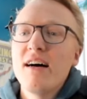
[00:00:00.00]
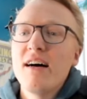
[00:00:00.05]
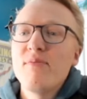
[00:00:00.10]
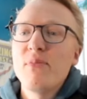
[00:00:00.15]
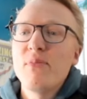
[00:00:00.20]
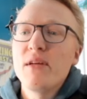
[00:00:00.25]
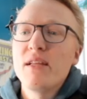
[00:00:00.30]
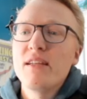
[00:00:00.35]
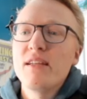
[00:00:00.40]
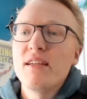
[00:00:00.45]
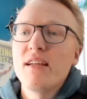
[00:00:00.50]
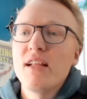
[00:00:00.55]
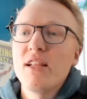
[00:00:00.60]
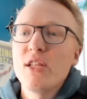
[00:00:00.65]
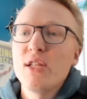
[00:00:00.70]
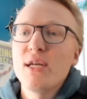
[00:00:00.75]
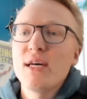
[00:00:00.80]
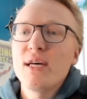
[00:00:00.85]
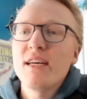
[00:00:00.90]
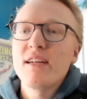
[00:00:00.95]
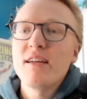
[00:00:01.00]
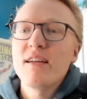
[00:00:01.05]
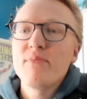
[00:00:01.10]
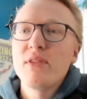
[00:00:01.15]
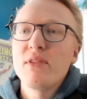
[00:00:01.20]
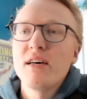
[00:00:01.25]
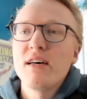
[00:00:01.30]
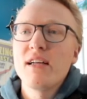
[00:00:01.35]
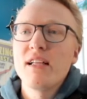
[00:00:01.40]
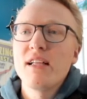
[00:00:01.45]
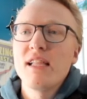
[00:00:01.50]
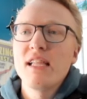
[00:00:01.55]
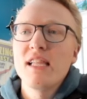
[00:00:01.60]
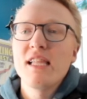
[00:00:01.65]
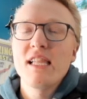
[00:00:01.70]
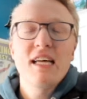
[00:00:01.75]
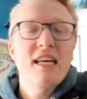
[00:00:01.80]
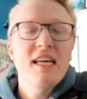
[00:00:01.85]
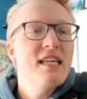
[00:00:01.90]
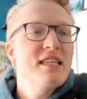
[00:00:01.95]
Been looking up the
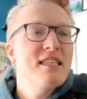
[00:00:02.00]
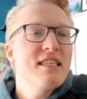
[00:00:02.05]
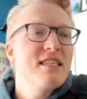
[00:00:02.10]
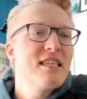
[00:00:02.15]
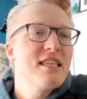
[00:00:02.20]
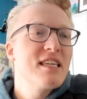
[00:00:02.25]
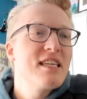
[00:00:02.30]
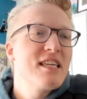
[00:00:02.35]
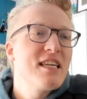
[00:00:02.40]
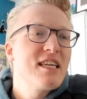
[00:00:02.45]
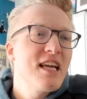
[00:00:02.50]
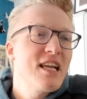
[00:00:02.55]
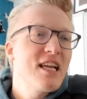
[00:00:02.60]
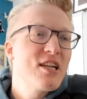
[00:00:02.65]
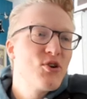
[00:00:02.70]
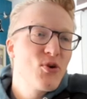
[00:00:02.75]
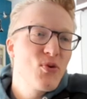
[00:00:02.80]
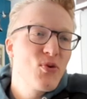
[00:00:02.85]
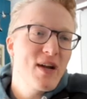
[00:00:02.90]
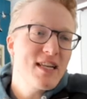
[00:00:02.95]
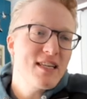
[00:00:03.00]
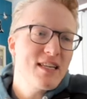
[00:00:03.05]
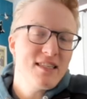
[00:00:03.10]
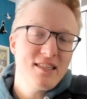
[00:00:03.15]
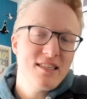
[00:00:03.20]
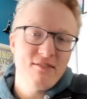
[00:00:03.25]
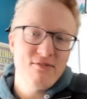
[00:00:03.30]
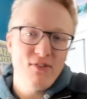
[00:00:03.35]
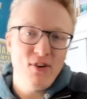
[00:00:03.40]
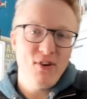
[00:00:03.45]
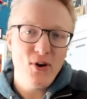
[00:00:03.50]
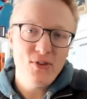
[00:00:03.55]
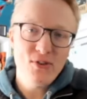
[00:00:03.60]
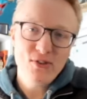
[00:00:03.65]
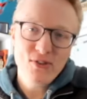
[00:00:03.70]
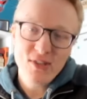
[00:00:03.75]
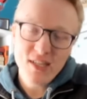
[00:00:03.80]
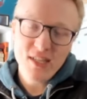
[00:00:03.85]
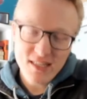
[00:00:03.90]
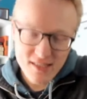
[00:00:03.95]
latest and greatest of all the
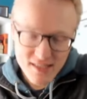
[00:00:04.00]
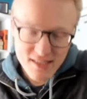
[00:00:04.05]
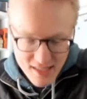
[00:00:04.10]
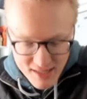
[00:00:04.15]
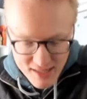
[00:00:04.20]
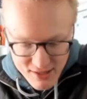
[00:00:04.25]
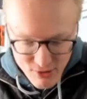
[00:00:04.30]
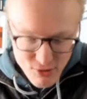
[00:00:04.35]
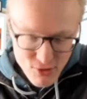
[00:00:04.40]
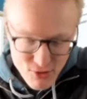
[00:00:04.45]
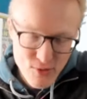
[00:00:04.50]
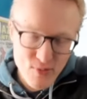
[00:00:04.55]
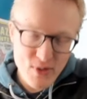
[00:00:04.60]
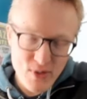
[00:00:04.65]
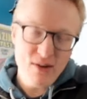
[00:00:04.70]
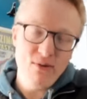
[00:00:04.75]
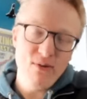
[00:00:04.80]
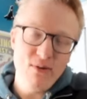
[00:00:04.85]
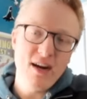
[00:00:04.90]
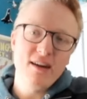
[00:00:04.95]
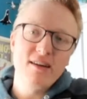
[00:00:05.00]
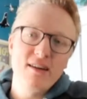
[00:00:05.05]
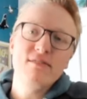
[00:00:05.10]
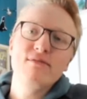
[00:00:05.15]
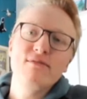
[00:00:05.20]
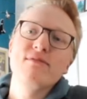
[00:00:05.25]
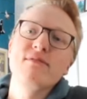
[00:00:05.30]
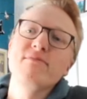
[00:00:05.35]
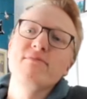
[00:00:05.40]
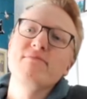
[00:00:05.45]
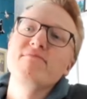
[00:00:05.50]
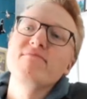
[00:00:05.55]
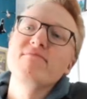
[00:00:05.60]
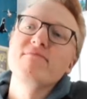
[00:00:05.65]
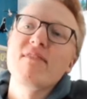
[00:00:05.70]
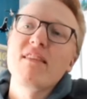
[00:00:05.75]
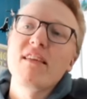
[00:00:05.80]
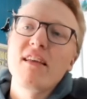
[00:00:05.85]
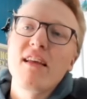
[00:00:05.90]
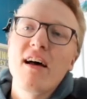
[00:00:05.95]
things that you should be aware
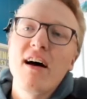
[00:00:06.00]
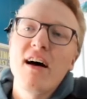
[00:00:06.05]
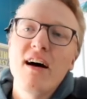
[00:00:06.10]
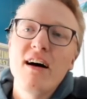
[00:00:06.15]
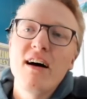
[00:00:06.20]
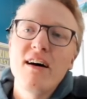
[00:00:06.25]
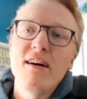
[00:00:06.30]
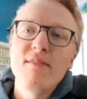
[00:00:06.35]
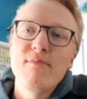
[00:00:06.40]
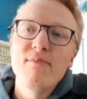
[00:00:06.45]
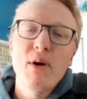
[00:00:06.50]
of.